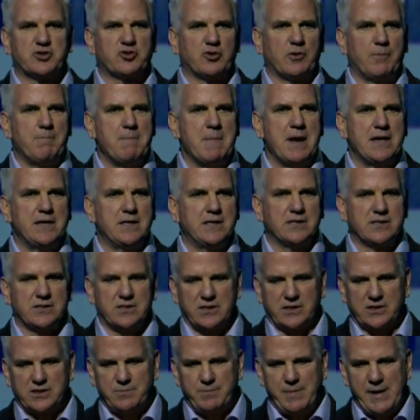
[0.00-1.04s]
this
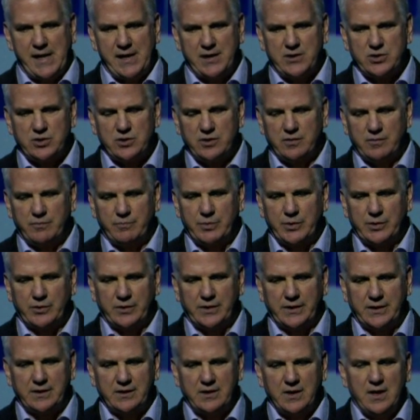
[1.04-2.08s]
tremendous expansion of
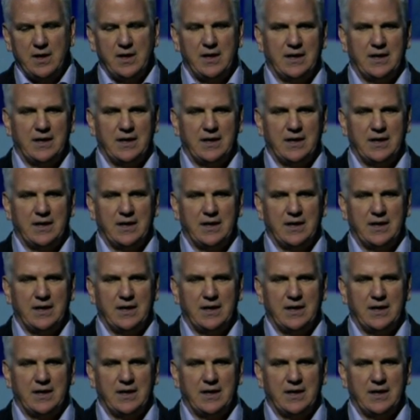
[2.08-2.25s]
building,